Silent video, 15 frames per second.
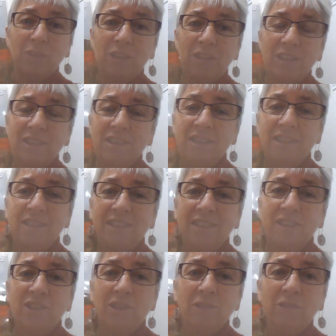pastel that I
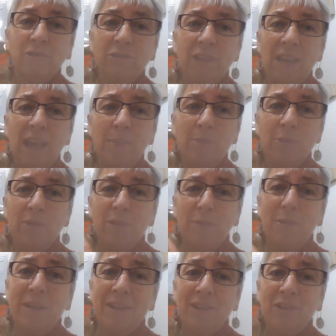did, and I was really happy
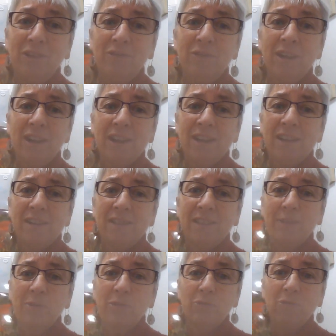with it, but it got
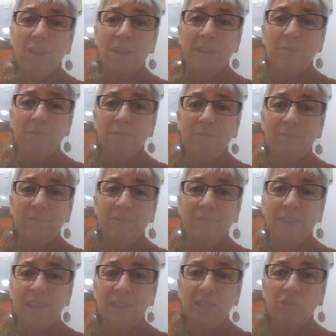some of the red
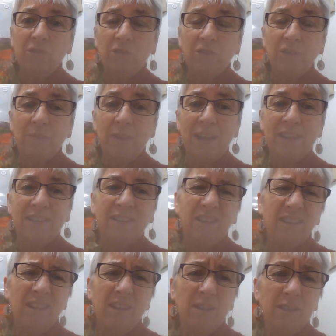dust on the
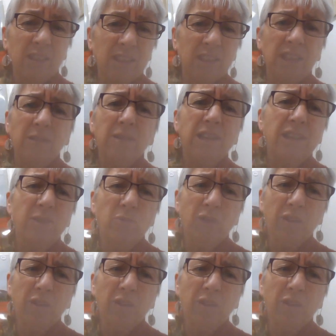mat, and I just